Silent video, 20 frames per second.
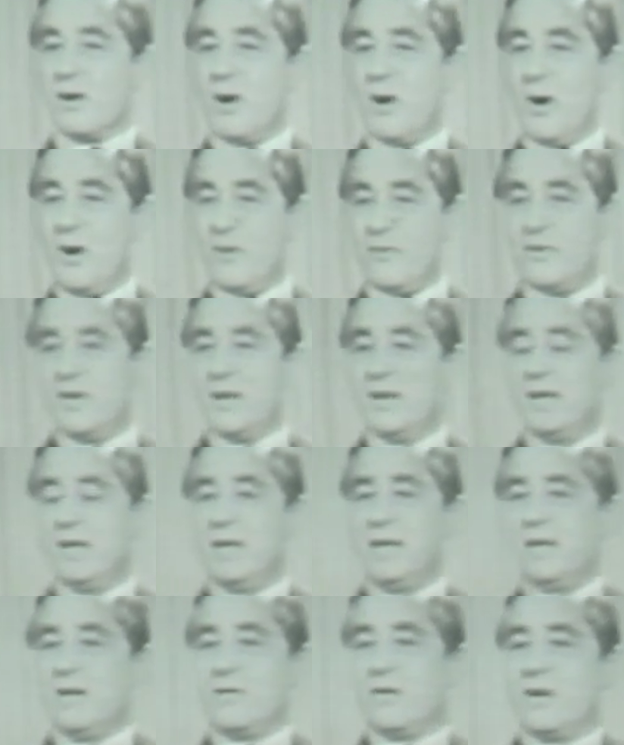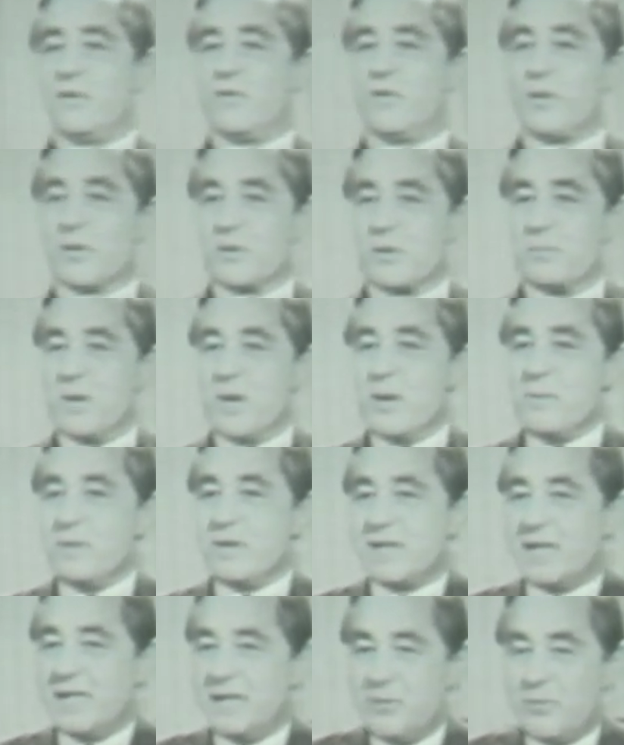of, for the
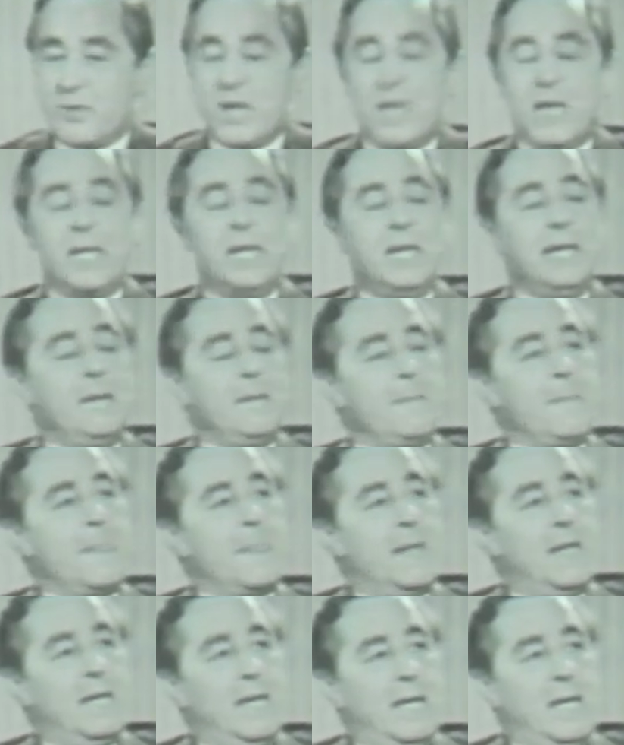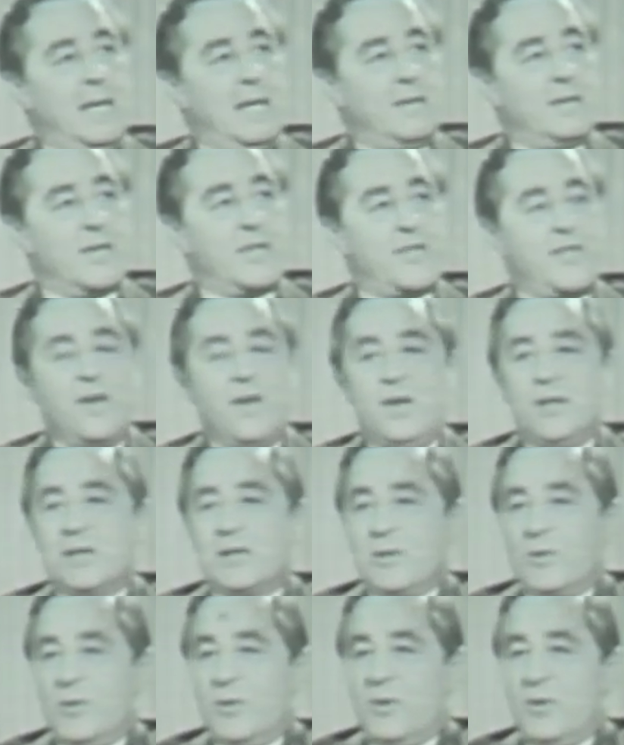moment anyway. The third
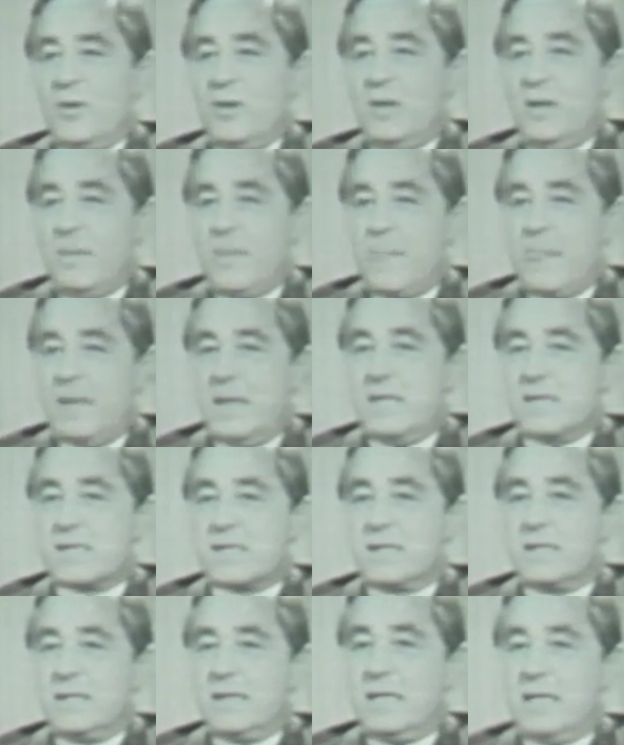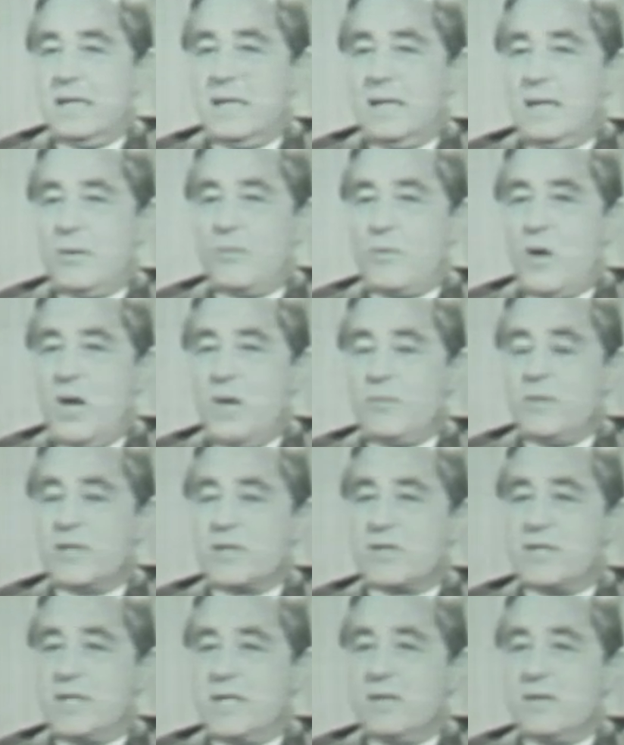law is one
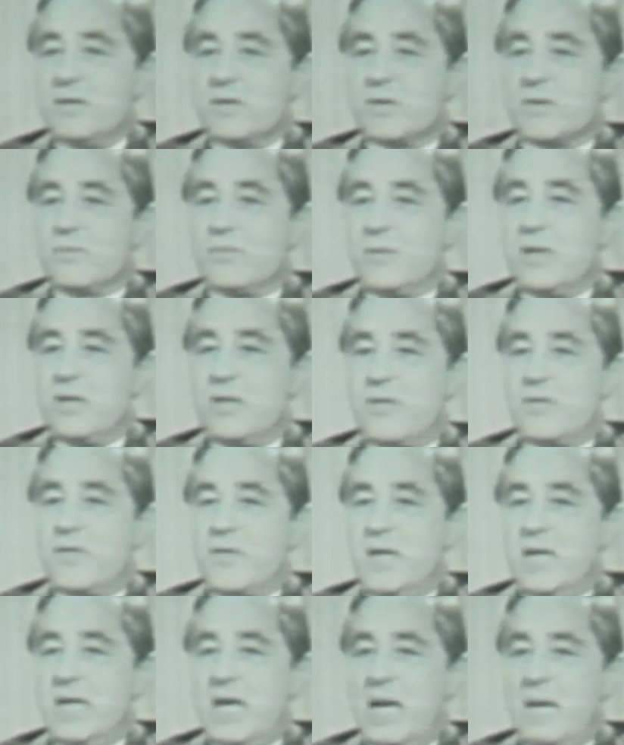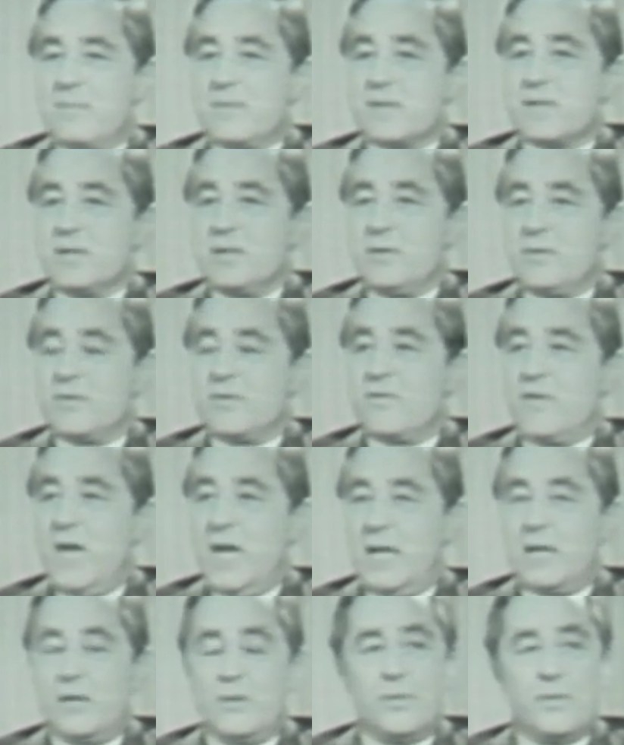which deals with the absolute
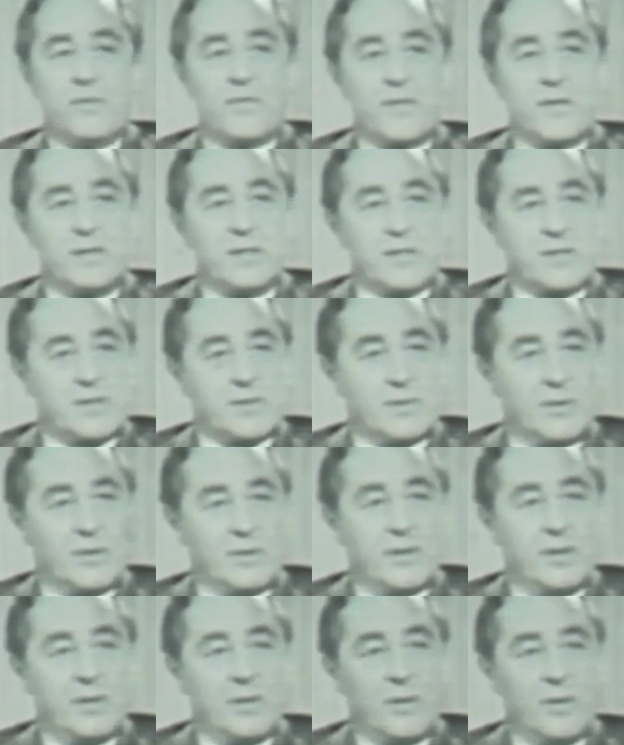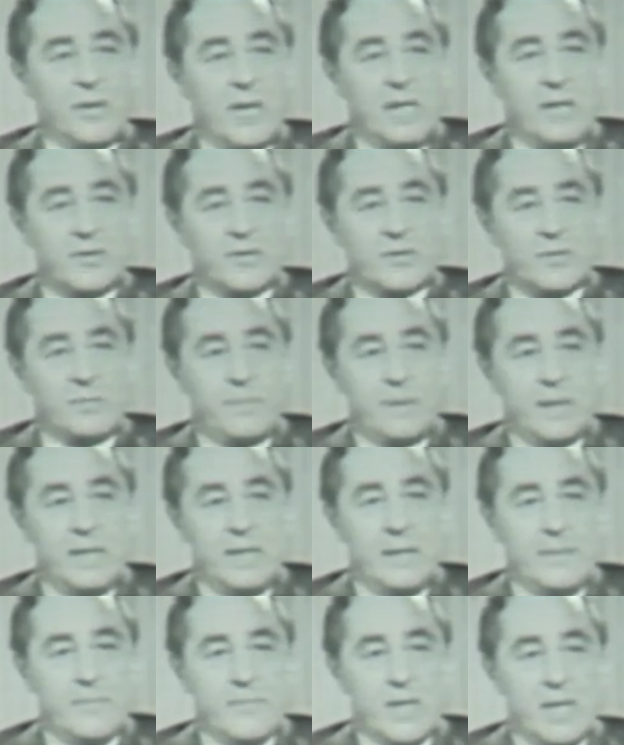value of the disorder or
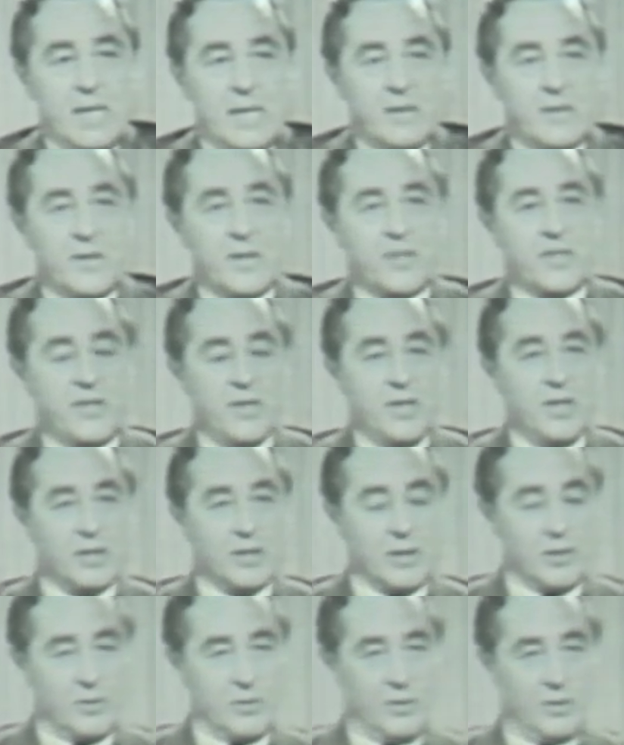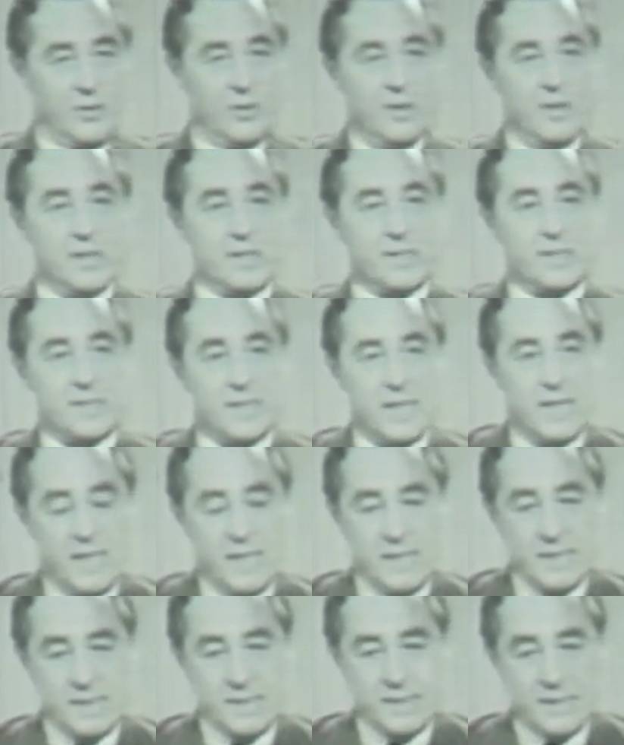entropy. The third law
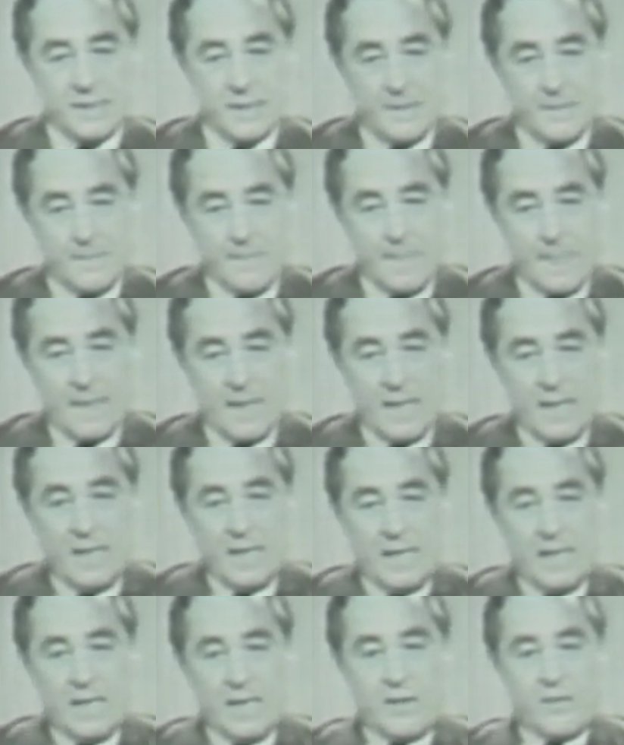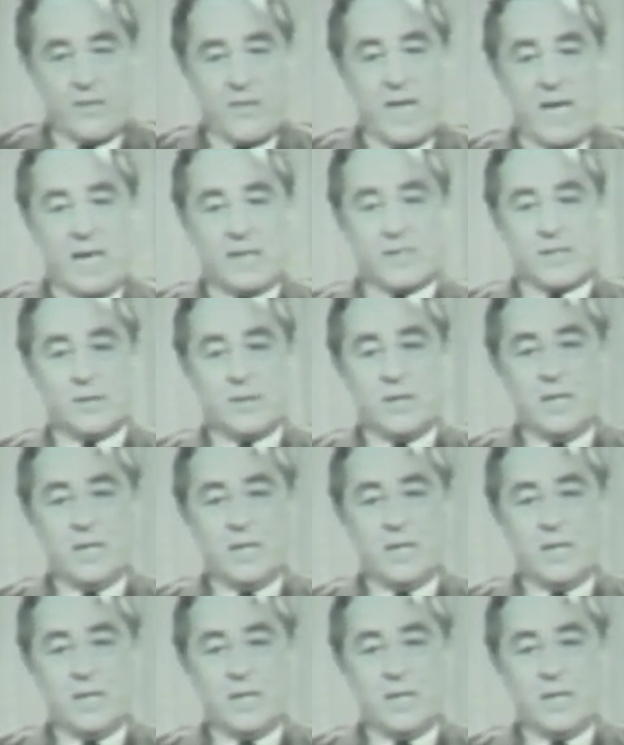says that